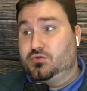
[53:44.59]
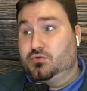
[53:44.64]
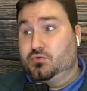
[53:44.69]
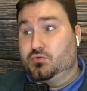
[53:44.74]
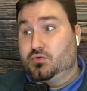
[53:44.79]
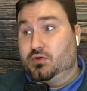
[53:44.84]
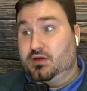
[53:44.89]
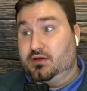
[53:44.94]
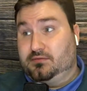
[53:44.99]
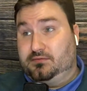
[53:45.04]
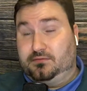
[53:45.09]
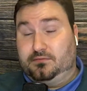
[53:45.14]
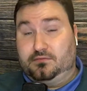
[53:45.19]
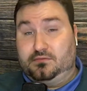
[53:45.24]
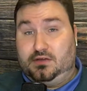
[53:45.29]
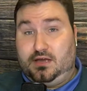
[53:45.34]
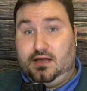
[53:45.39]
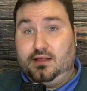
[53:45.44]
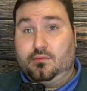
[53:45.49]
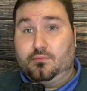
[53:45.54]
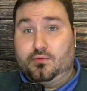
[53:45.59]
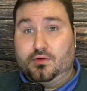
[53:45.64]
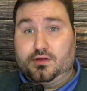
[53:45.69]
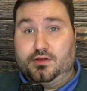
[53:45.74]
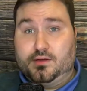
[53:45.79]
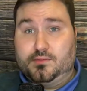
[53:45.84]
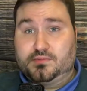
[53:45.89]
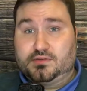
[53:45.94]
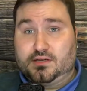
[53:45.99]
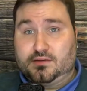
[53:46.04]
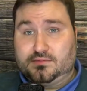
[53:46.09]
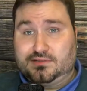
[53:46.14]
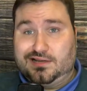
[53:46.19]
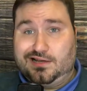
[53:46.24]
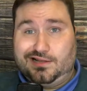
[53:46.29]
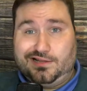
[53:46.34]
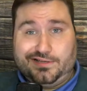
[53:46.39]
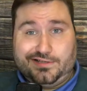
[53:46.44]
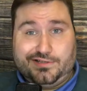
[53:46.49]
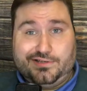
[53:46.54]
I can tell you, if Caleb
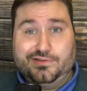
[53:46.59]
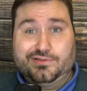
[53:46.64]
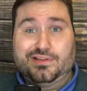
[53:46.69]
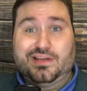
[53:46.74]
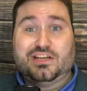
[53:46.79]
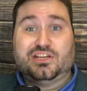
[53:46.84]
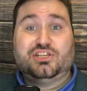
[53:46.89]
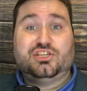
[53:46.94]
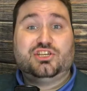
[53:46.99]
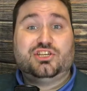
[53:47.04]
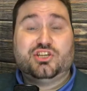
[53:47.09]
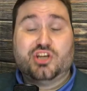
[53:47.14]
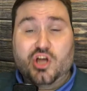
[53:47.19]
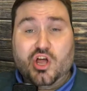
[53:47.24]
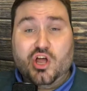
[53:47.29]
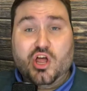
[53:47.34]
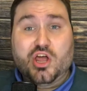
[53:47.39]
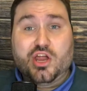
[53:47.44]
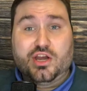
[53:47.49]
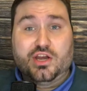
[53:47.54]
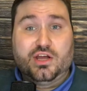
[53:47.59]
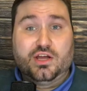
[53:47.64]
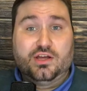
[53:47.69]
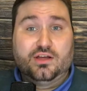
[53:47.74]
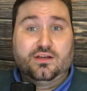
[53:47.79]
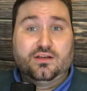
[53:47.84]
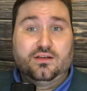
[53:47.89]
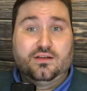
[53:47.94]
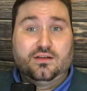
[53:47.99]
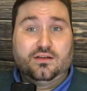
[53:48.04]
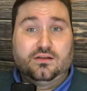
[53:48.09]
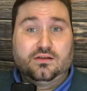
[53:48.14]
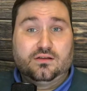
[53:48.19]
Williams comes to LSU, they should